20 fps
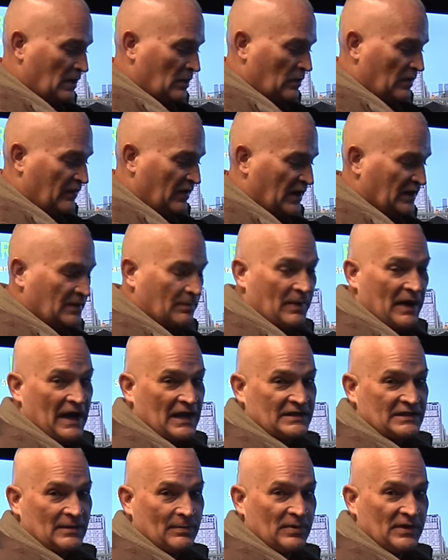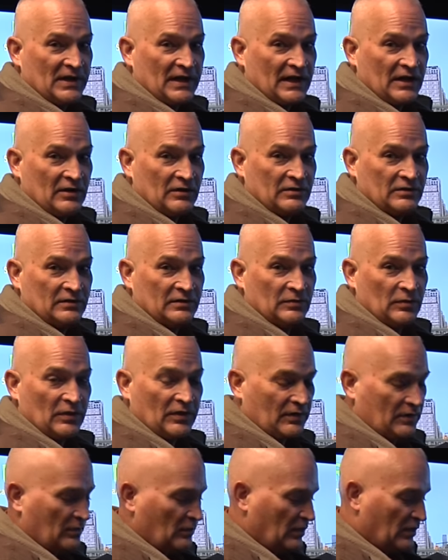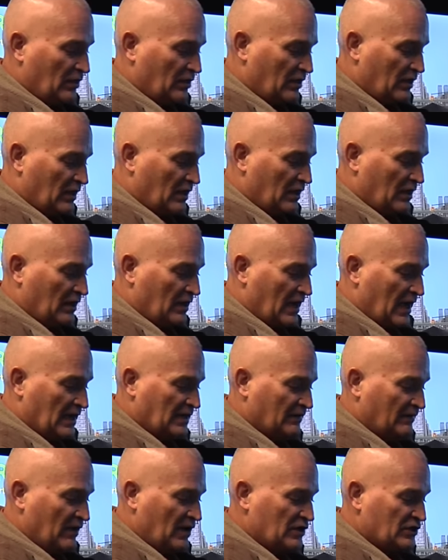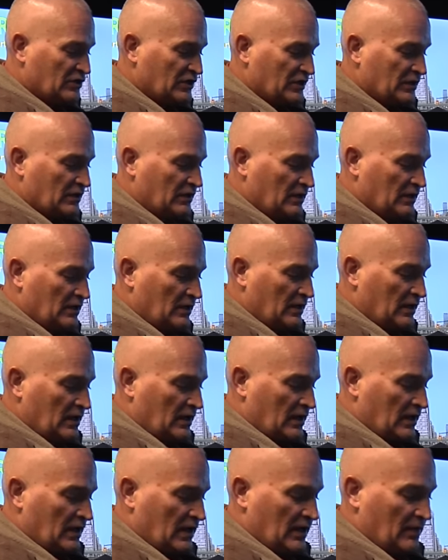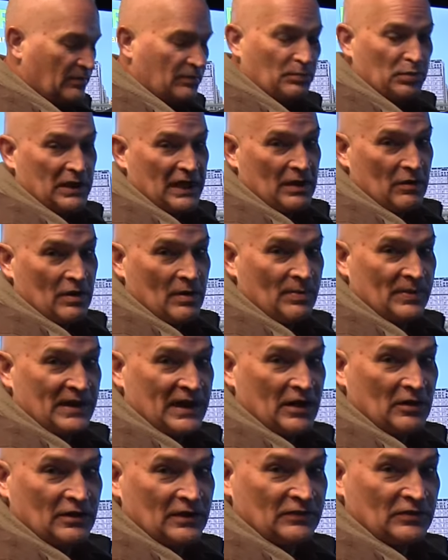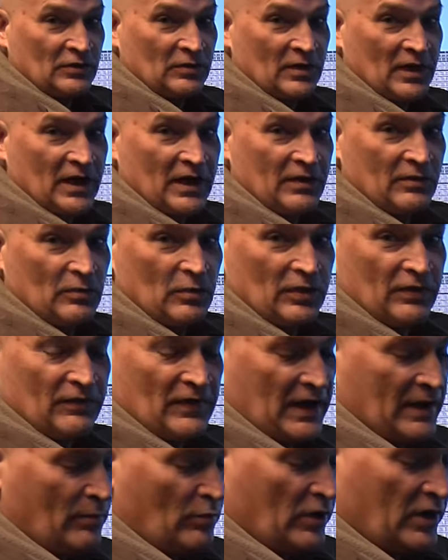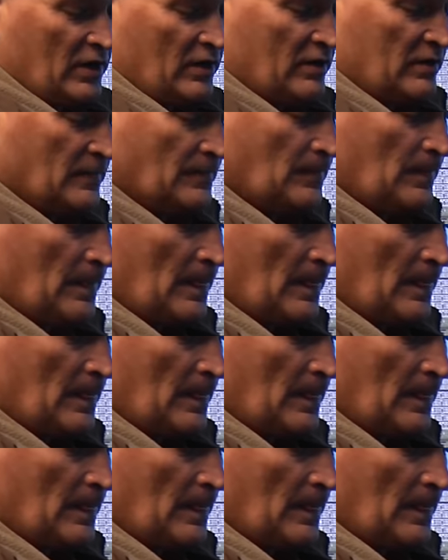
We've got the box up and down with the, with the activation, uh, plow up and down left and right with the vibrator,